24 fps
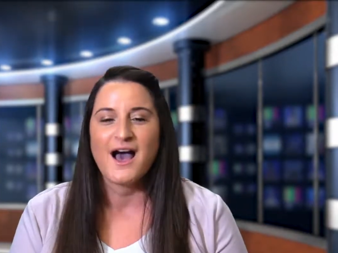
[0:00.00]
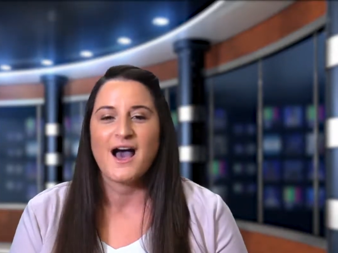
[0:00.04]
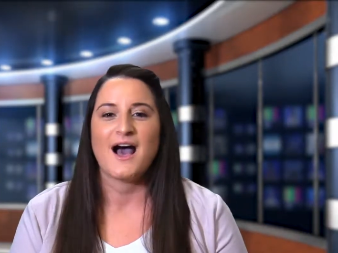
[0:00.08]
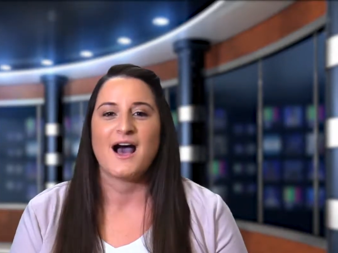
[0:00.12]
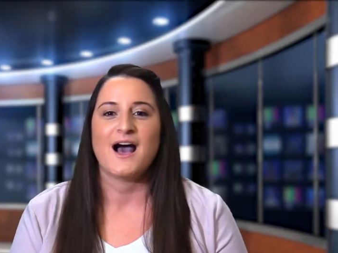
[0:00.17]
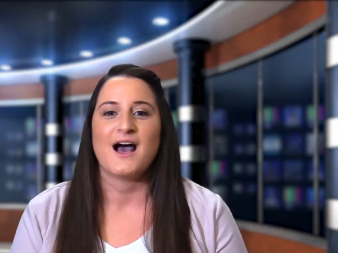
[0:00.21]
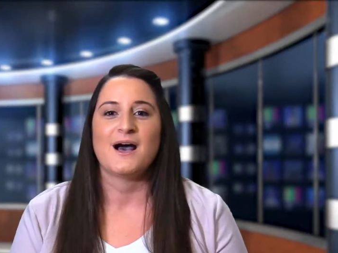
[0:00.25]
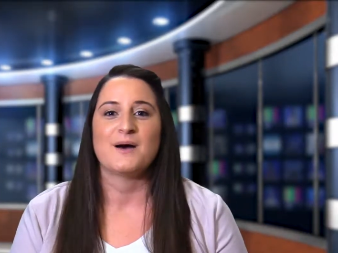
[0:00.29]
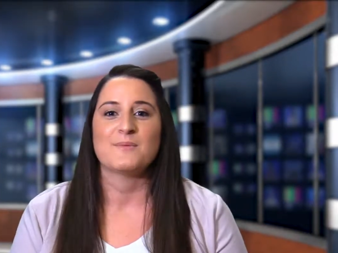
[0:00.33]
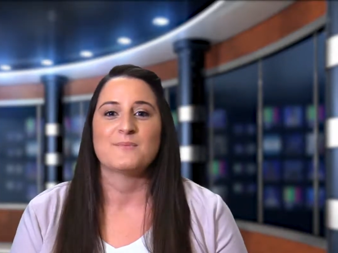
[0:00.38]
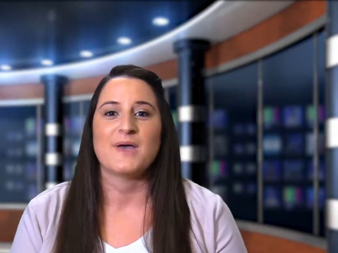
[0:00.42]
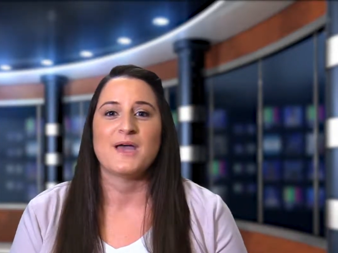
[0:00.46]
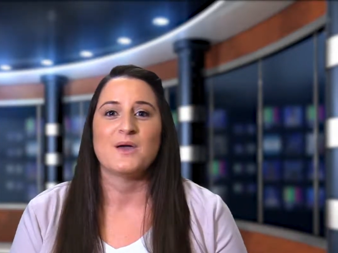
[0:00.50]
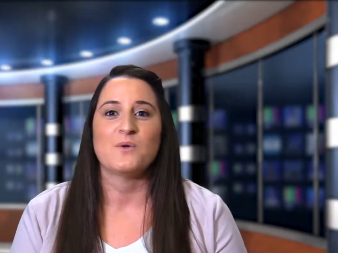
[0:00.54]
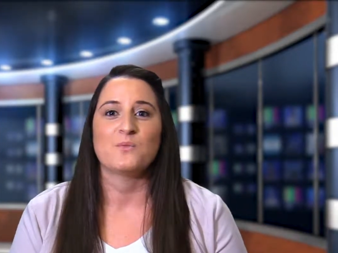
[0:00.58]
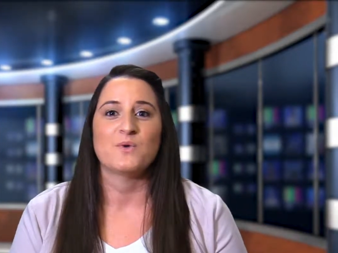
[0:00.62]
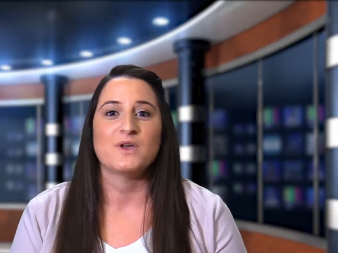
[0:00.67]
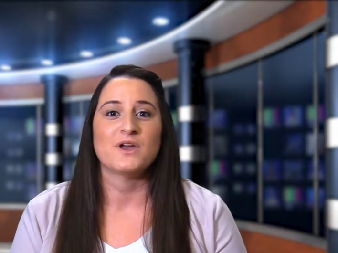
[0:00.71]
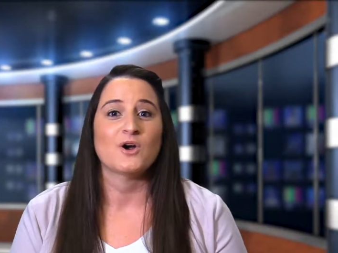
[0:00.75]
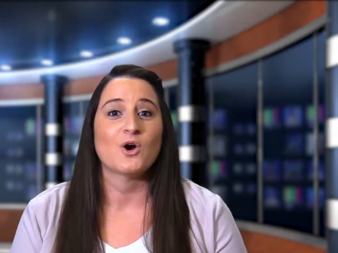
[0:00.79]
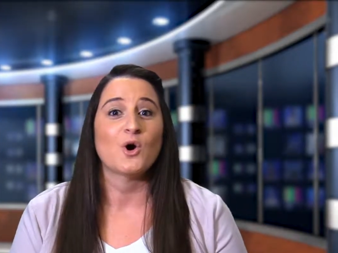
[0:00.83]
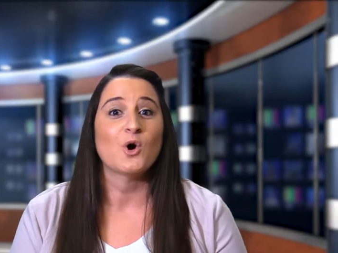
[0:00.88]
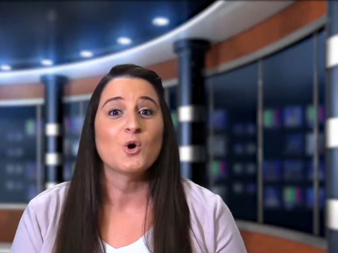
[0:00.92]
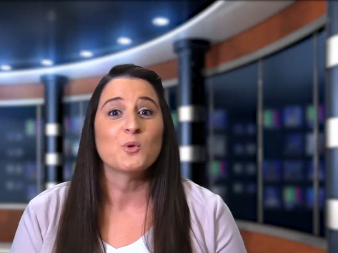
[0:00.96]
and
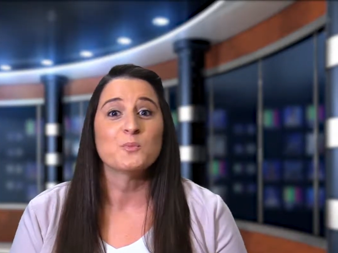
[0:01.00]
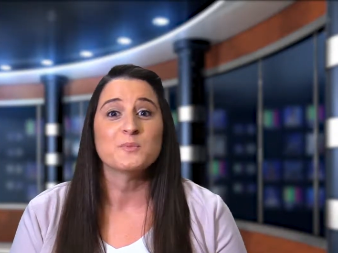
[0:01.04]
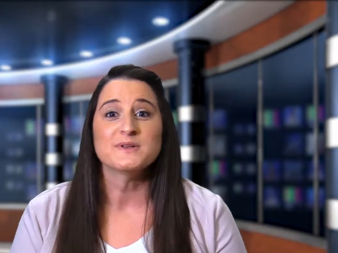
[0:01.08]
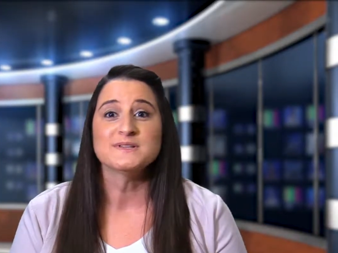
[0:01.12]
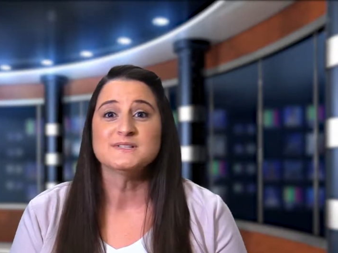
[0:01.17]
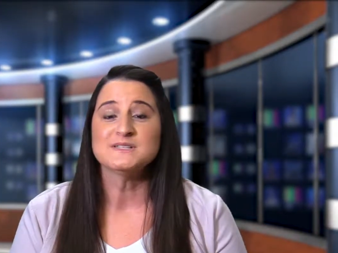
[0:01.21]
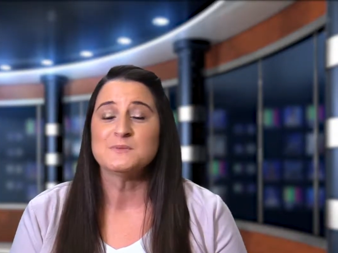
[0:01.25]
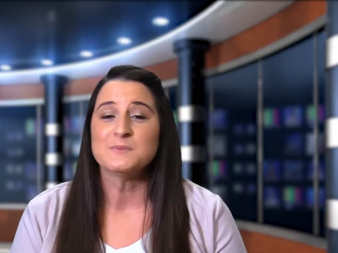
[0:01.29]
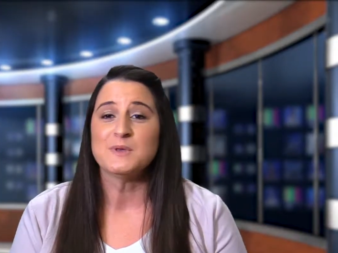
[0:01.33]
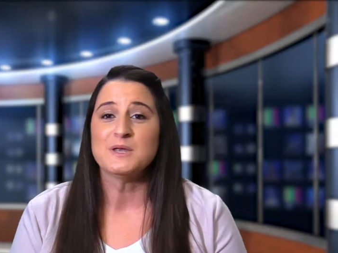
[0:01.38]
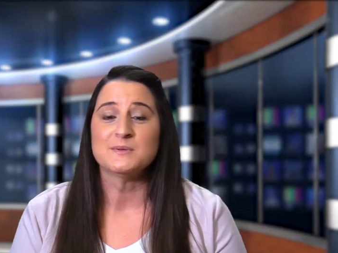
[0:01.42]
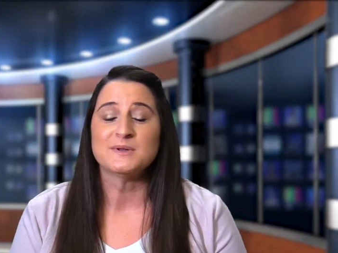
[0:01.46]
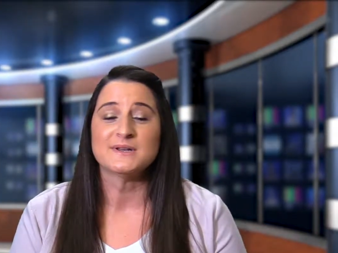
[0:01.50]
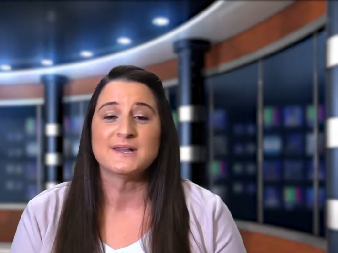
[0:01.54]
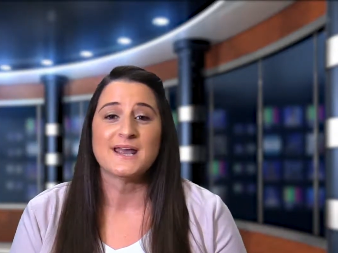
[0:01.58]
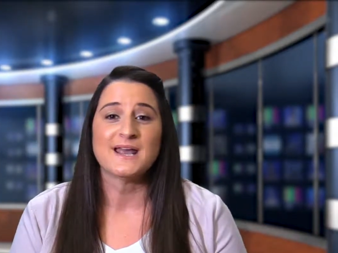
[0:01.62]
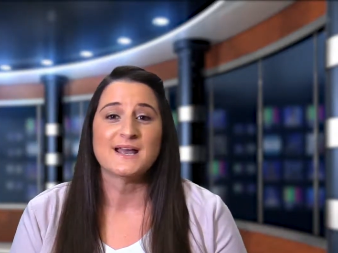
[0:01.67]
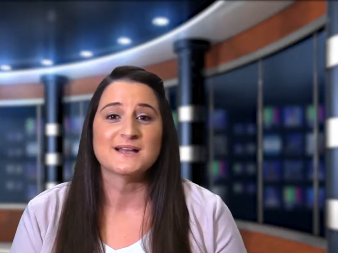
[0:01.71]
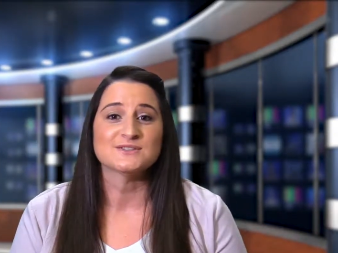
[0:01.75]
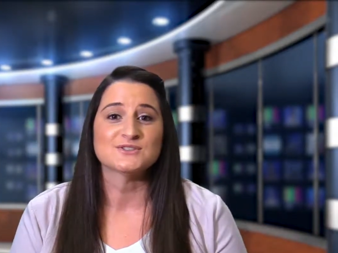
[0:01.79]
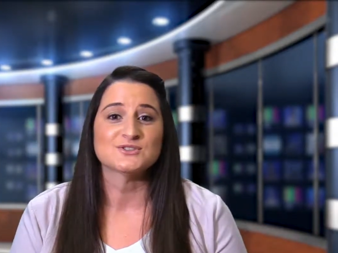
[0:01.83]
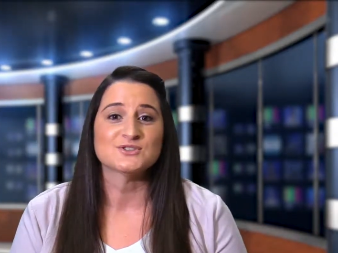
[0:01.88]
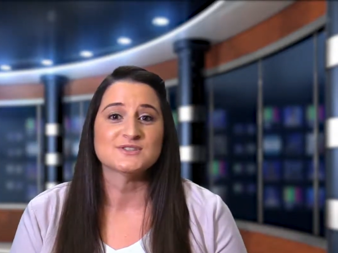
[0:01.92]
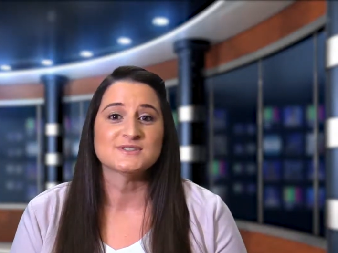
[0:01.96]
we are hoping to be able to
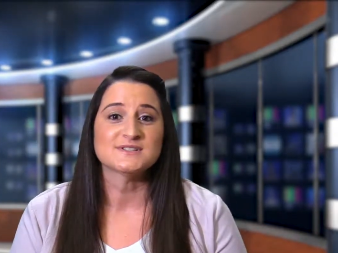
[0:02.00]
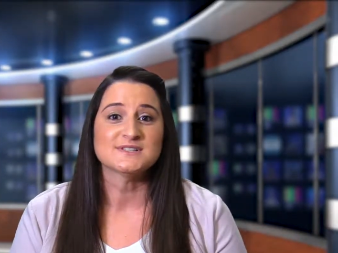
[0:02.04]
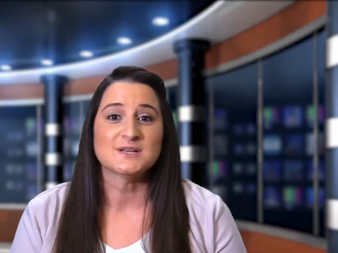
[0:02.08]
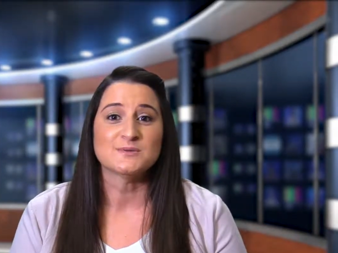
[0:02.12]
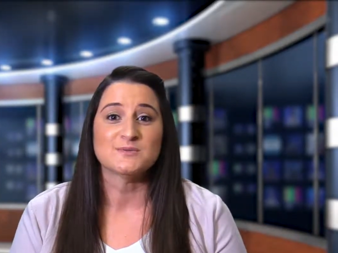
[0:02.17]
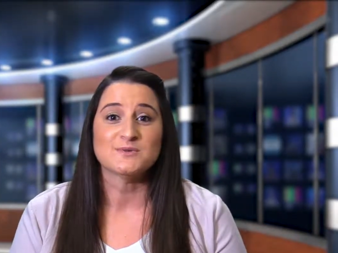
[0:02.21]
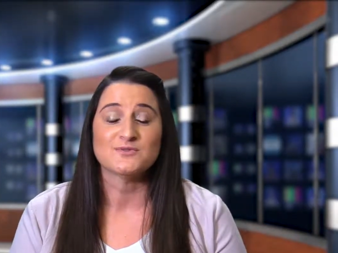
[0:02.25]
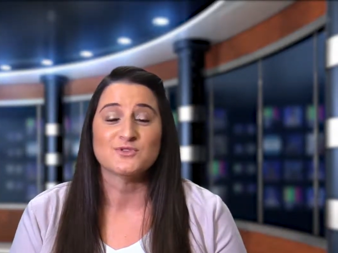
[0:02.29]
answer some